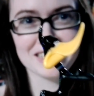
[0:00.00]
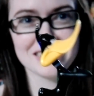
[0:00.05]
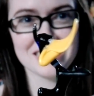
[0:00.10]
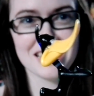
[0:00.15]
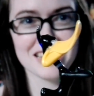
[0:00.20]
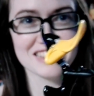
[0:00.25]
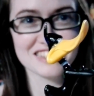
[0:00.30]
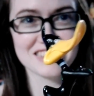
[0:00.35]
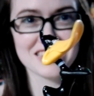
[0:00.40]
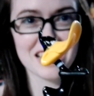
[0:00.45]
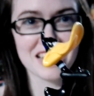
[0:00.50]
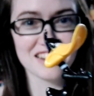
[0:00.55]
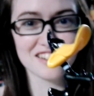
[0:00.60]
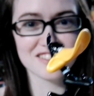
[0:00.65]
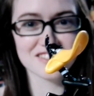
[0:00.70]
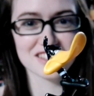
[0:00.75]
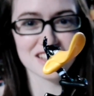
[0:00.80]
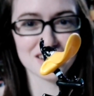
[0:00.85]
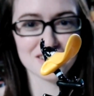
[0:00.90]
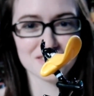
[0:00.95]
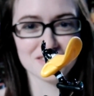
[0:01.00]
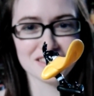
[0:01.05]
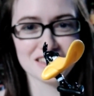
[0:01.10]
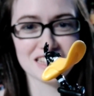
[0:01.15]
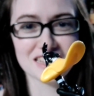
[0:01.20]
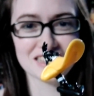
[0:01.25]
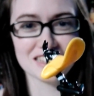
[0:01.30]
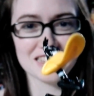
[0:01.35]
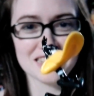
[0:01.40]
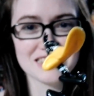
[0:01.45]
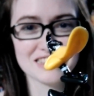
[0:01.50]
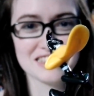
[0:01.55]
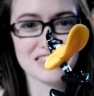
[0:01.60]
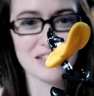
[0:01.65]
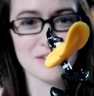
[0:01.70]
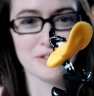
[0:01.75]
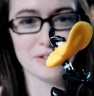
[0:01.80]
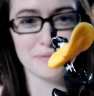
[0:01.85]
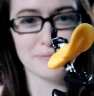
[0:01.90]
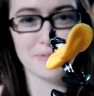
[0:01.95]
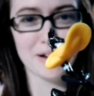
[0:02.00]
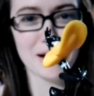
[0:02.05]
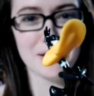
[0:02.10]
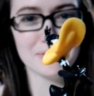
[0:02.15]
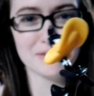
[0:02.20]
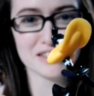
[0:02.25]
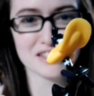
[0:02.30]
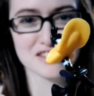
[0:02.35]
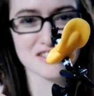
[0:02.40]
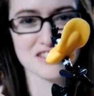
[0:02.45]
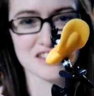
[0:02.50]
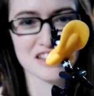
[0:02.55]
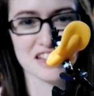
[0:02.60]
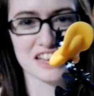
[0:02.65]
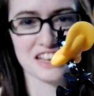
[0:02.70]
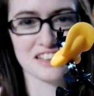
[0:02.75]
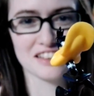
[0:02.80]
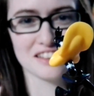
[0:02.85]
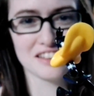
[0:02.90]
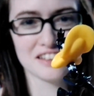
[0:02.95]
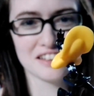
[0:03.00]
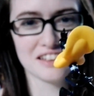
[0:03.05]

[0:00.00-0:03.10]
Today's standards, I don't think DC would publish it.